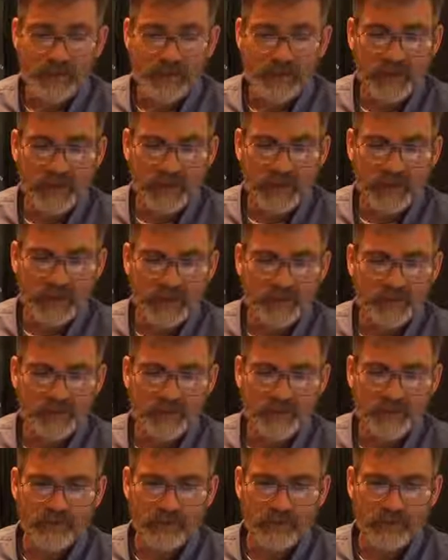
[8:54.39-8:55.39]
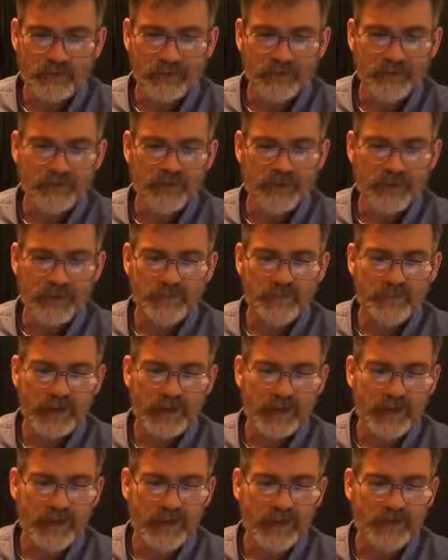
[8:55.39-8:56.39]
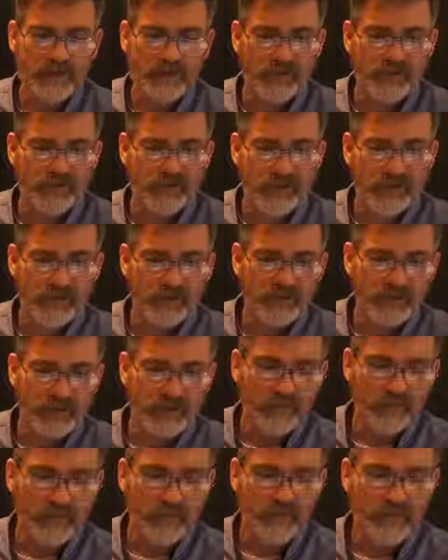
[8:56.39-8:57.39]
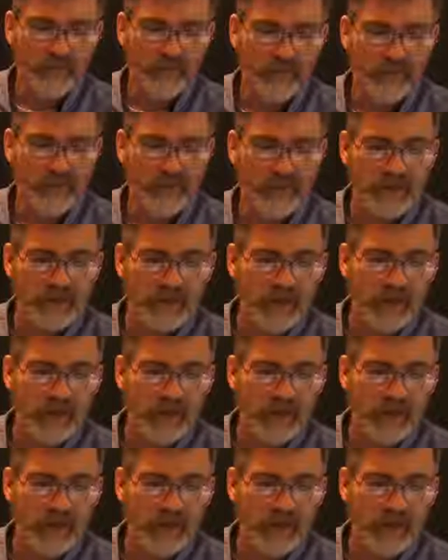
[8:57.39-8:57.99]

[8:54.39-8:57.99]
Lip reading: And I can't say that Russia has shipped in extra tanks here recently.